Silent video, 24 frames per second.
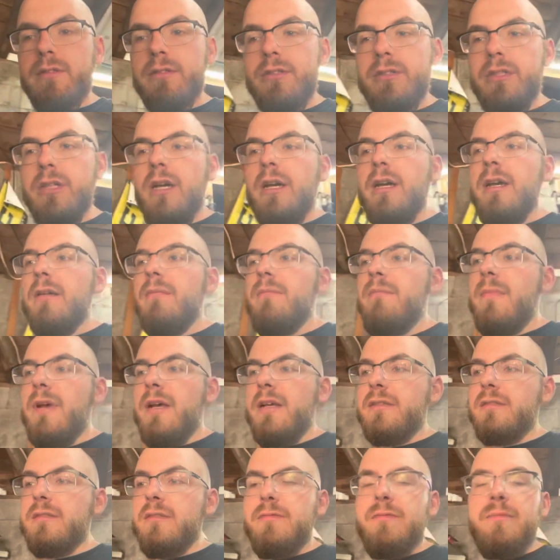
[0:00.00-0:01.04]
giant
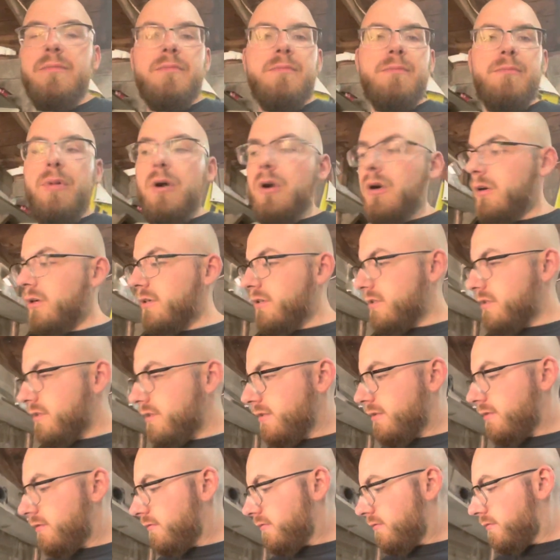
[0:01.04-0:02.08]
mess of parts
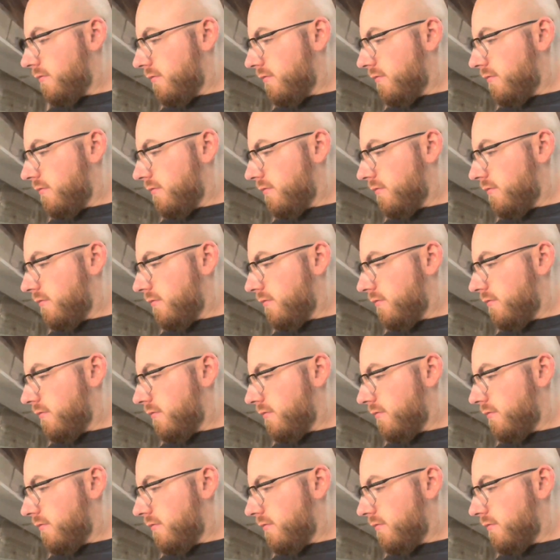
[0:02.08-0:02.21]
and